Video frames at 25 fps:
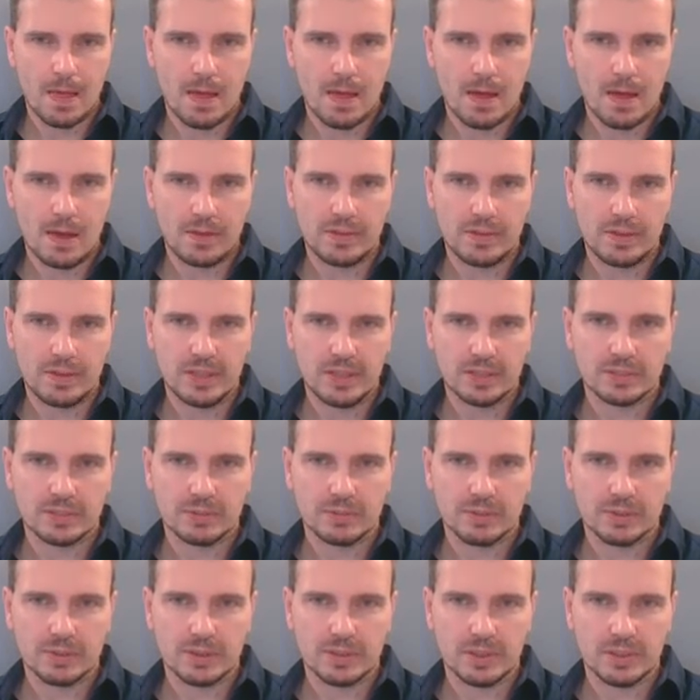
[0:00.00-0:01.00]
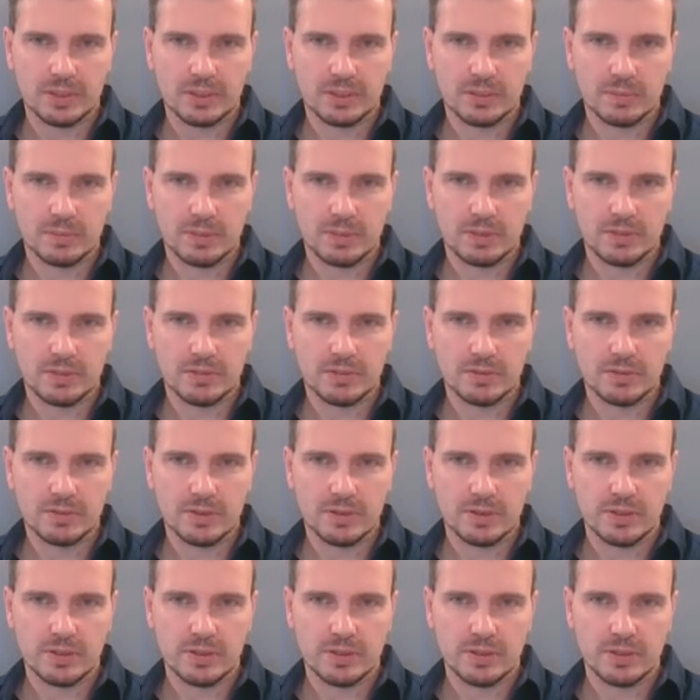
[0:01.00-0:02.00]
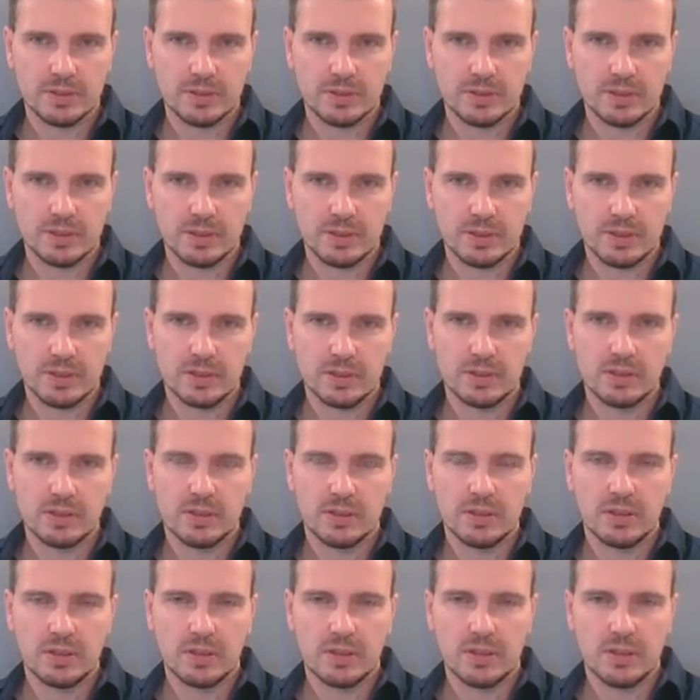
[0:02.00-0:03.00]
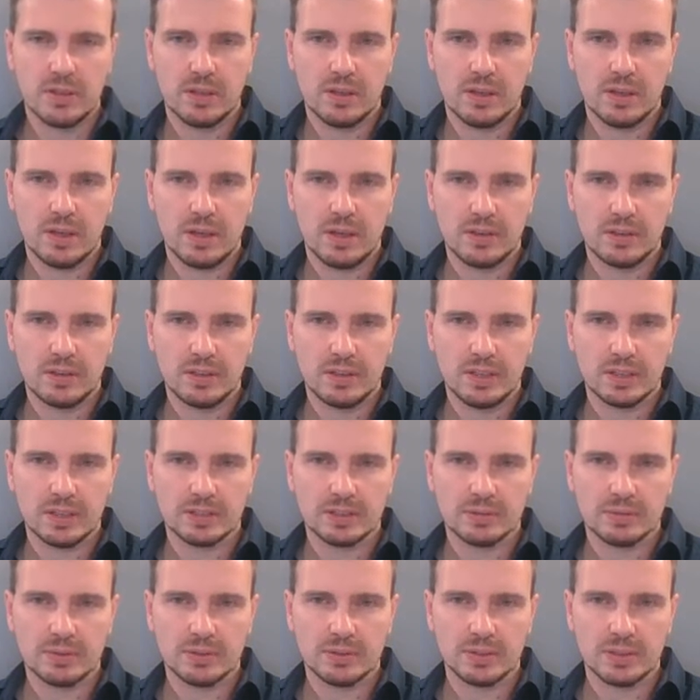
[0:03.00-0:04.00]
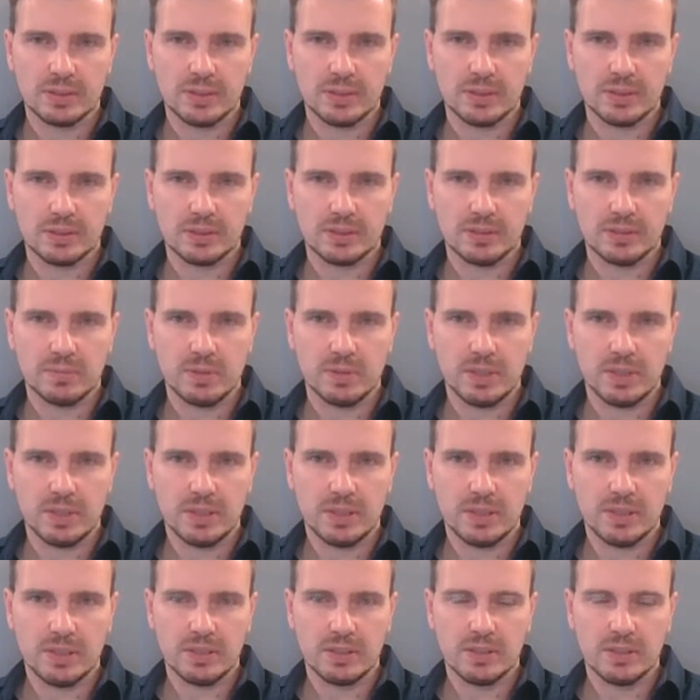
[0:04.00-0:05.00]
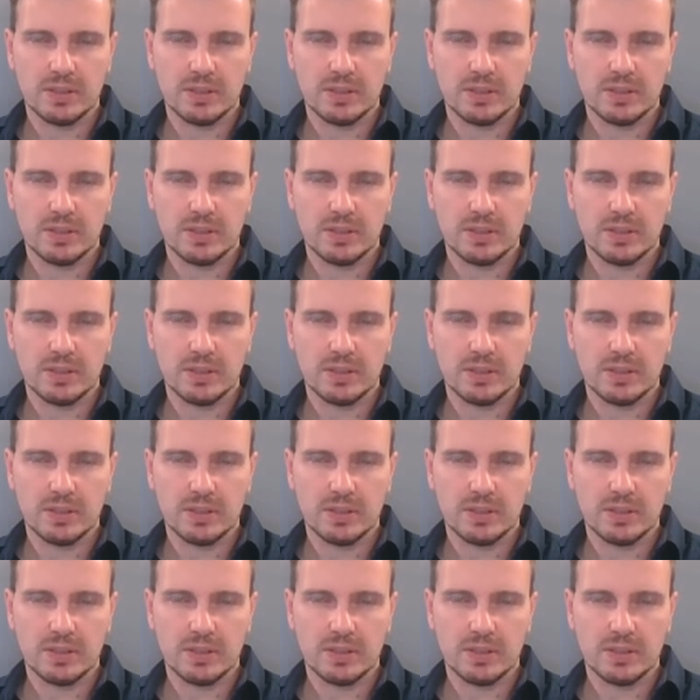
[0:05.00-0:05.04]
And the next one's going to be two-thirds. And the next one's going to be